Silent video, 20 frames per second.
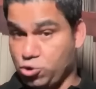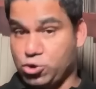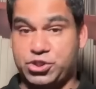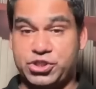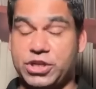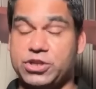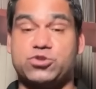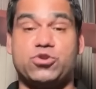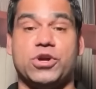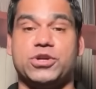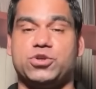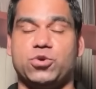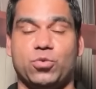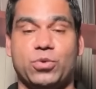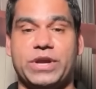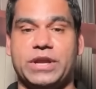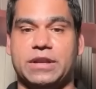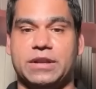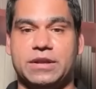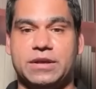she's going to
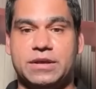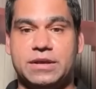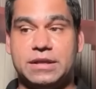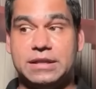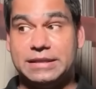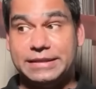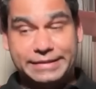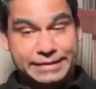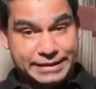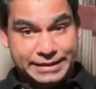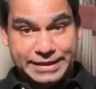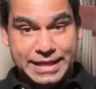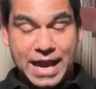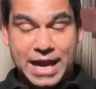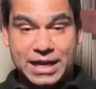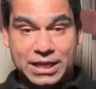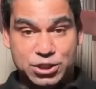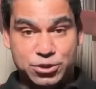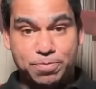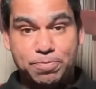win.
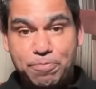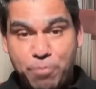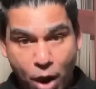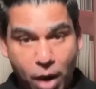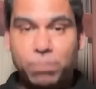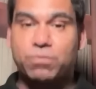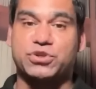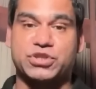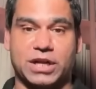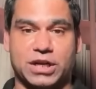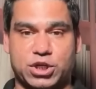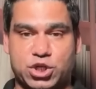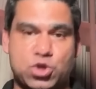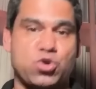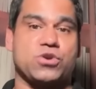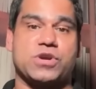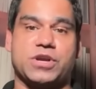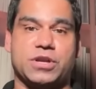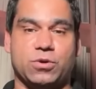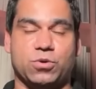That is bombshell
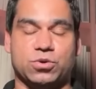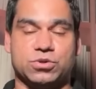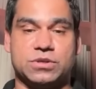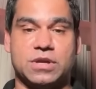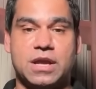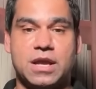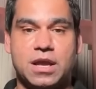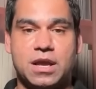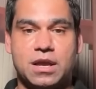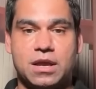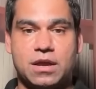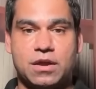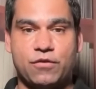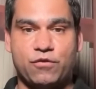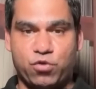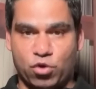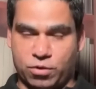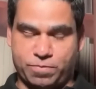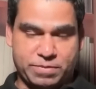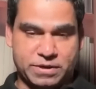shocking news
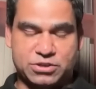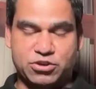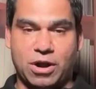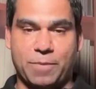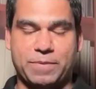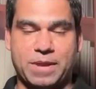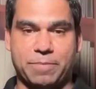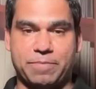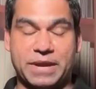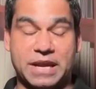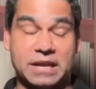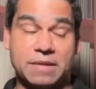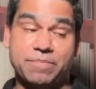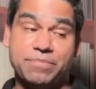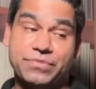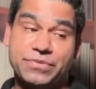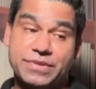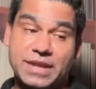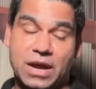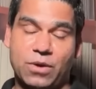for Trump campaign.
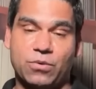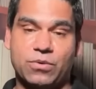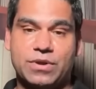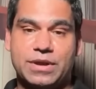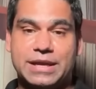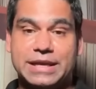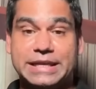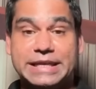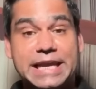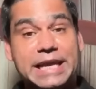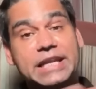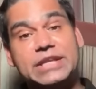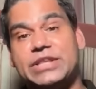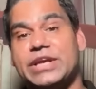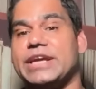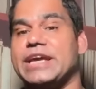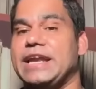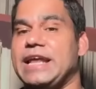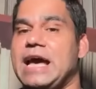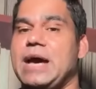Now
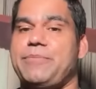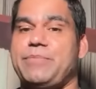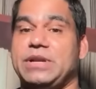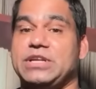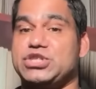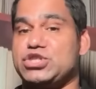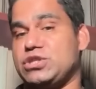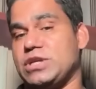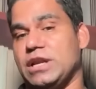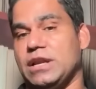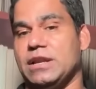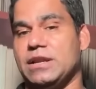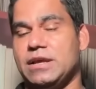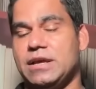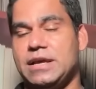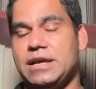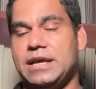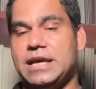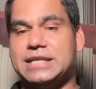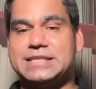anything can happen still.
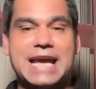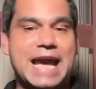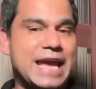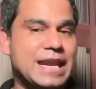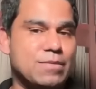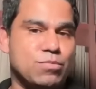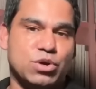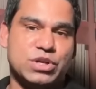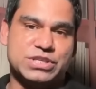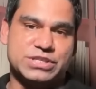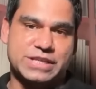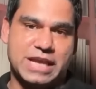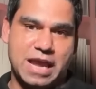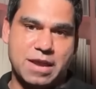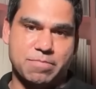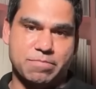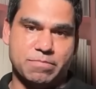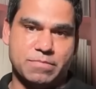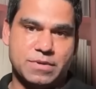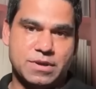It's anybody's
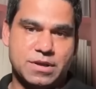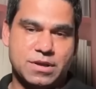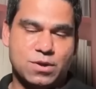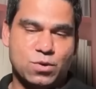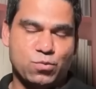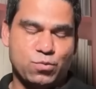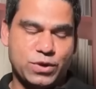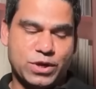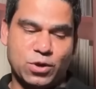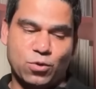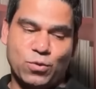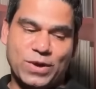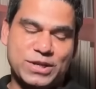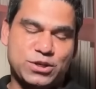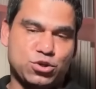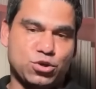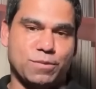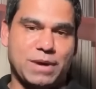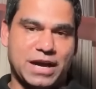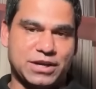game. We got to wait
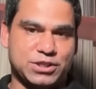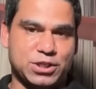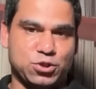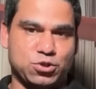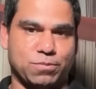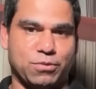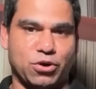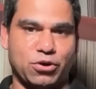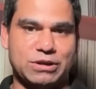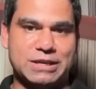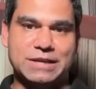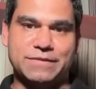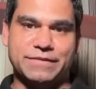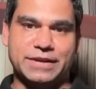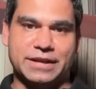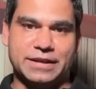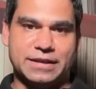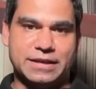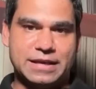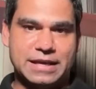until tomorrow
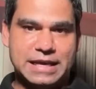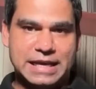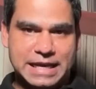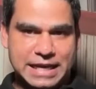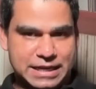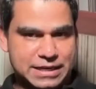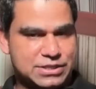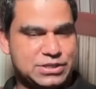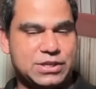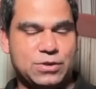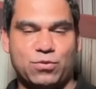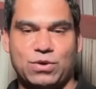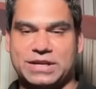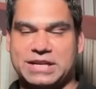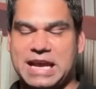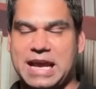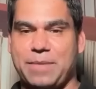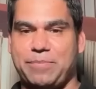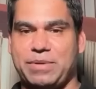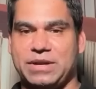evening and see what
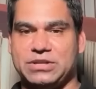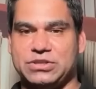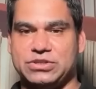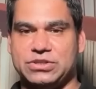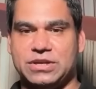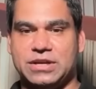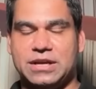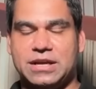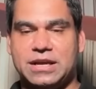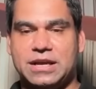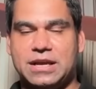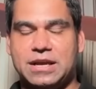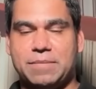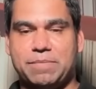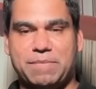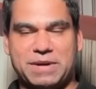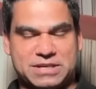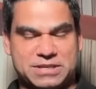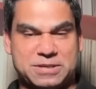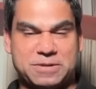happens.
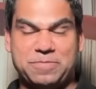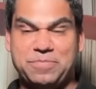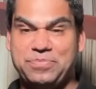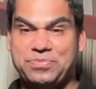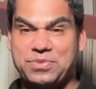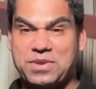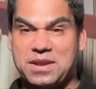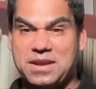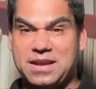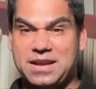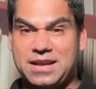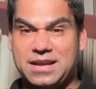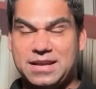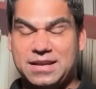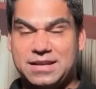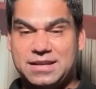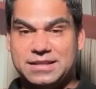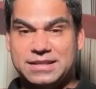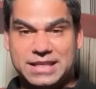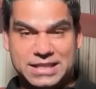But
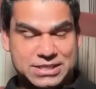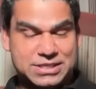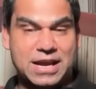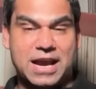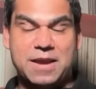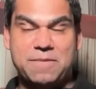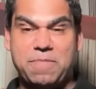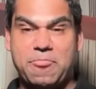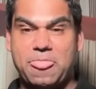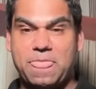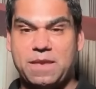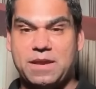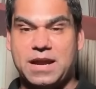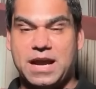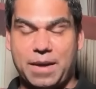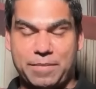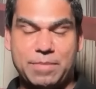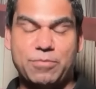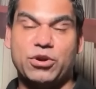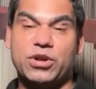this time,
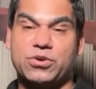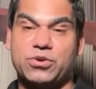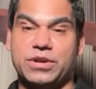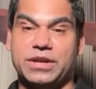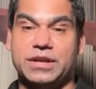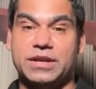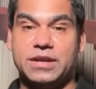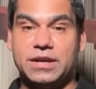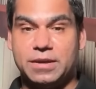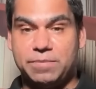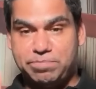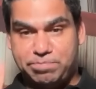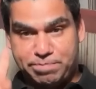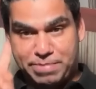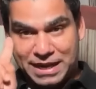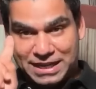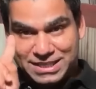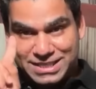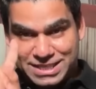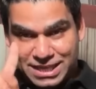ami mone kori
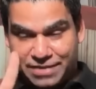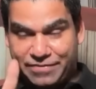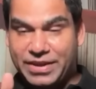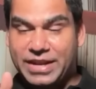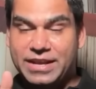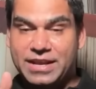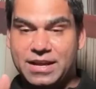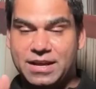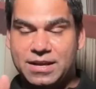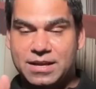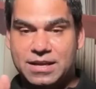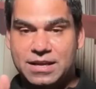Pennsylvania